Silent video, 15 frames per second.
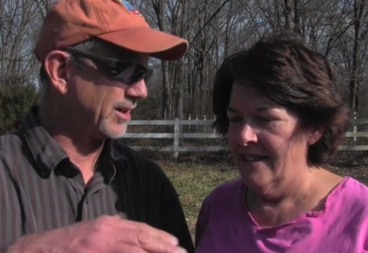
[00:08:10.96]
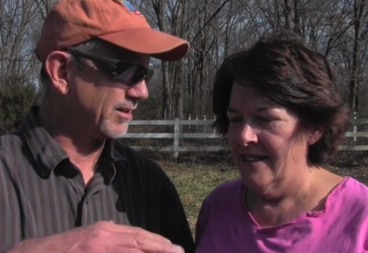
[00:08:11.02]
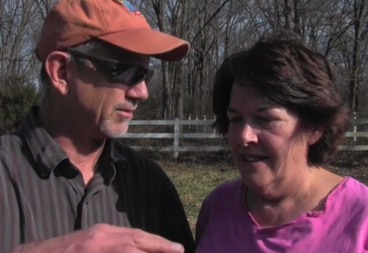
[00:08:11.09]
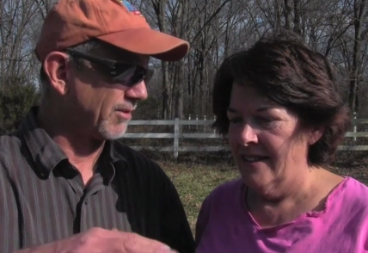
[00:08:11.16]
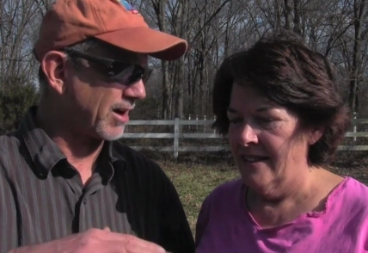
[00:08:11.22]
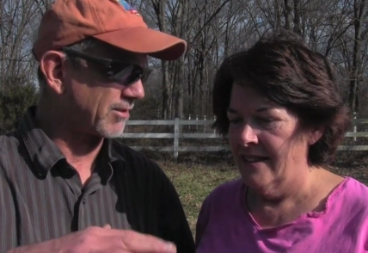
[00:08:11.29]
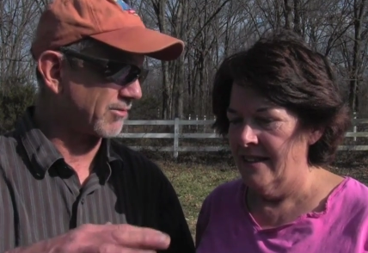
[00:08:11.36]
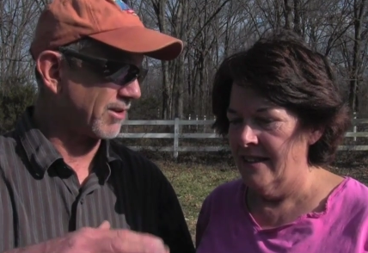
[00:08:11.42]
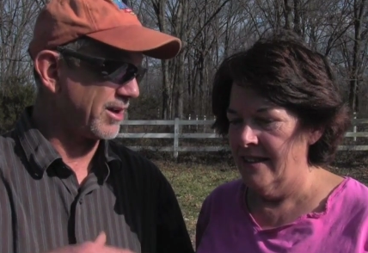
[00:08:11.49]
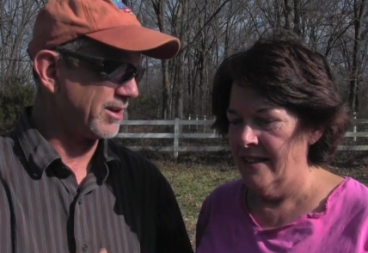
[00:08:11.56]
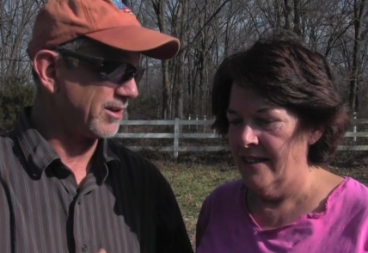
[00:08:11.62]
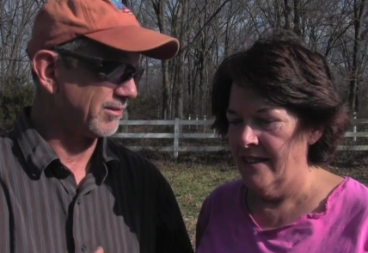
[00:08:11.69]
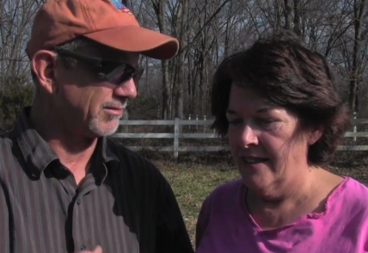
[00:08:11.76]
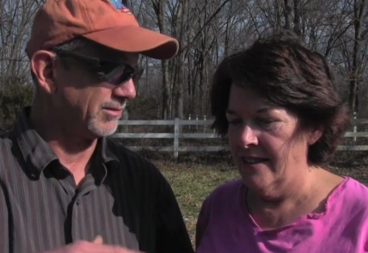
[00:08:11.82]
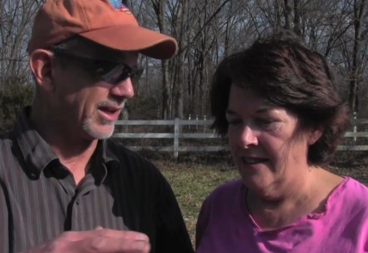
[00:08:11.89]
Speaker 1: rock
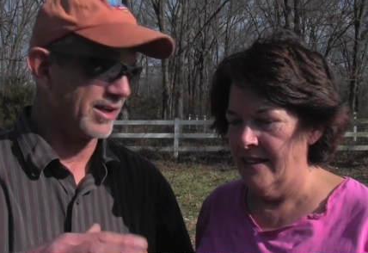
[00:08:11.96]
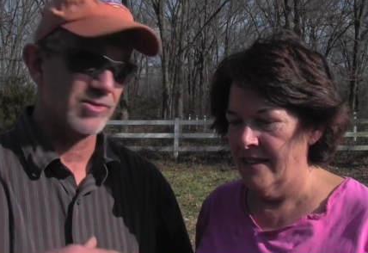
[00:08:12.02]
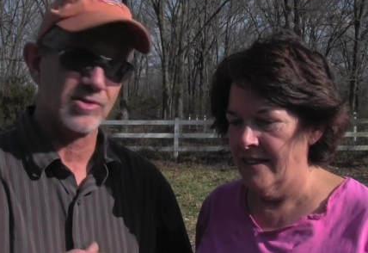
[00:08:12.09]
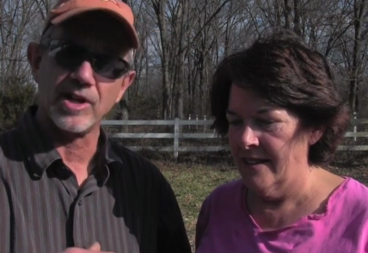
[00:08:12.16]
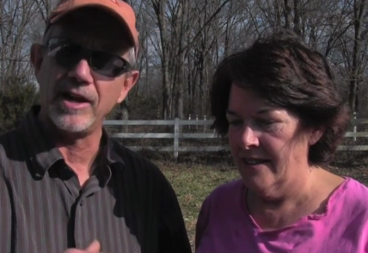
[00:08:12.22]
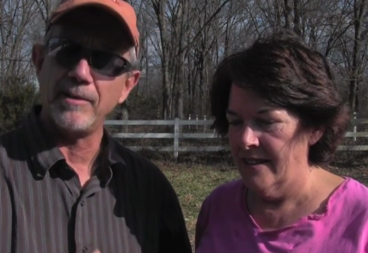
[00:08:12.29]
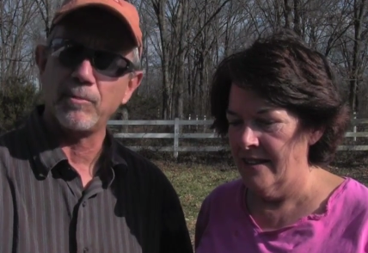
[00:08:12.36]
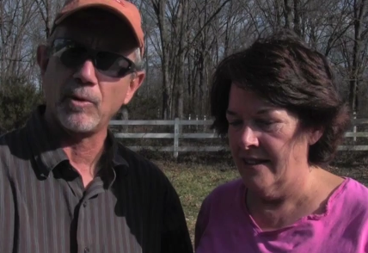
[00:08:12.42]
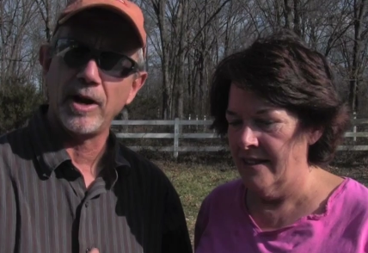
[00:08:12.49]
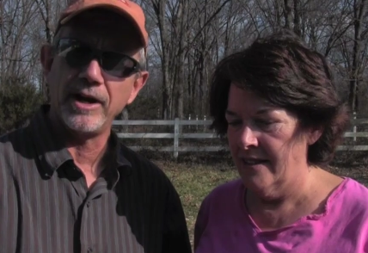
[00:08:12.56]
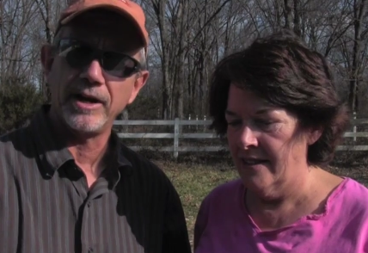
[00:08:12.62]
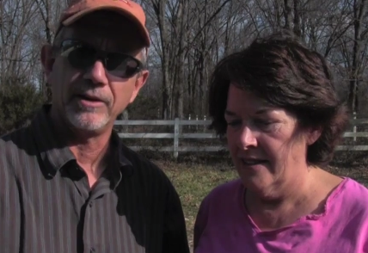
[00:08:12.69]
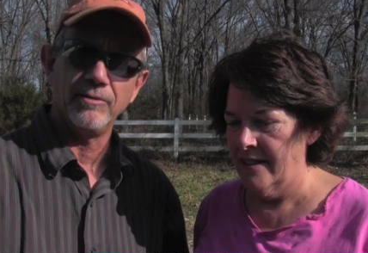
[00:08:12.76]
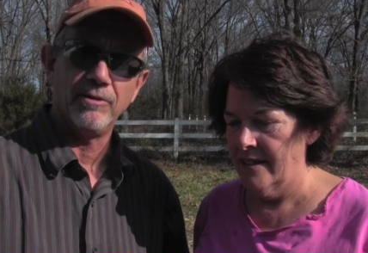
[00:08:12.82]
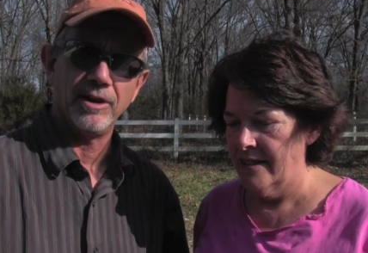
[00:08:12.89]
rake, landscape
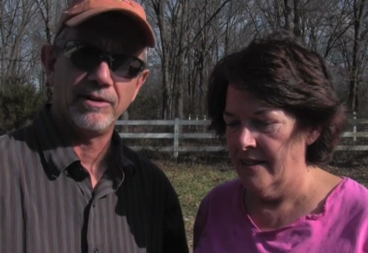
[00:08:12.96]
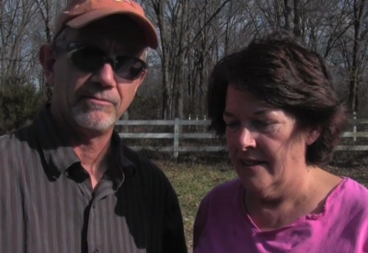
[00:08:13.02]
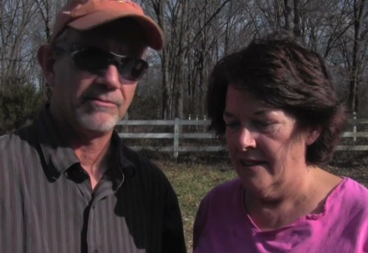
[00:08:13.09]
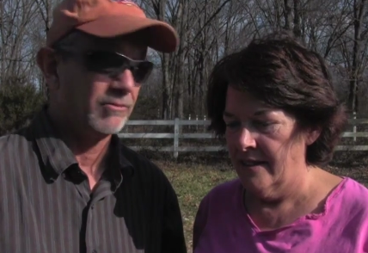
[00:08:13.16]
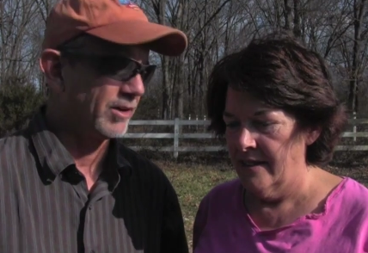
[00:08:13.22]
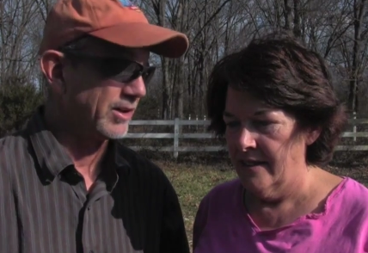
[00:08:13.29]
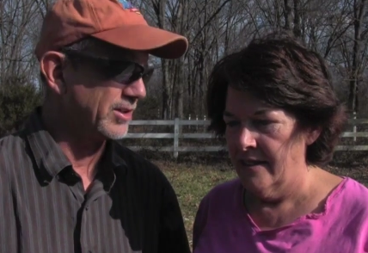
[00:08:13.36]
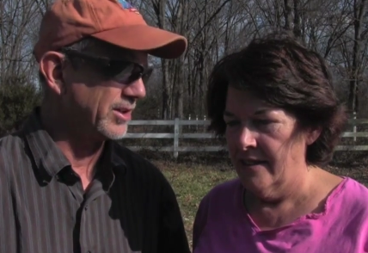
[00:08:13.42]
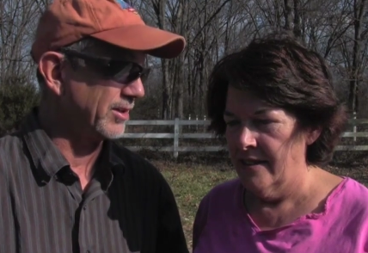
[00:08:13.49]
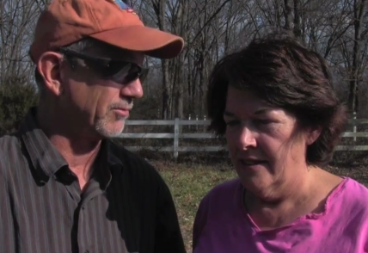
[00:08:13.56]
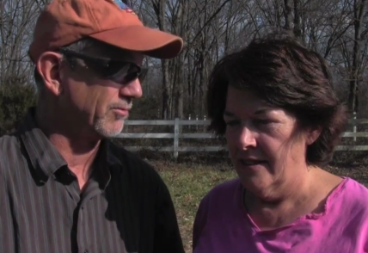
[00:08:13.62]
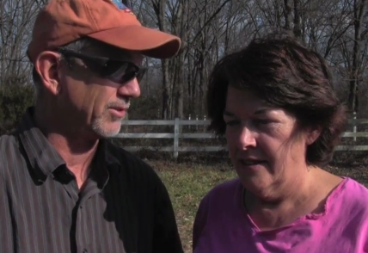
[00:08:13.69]
rake, and what didn't?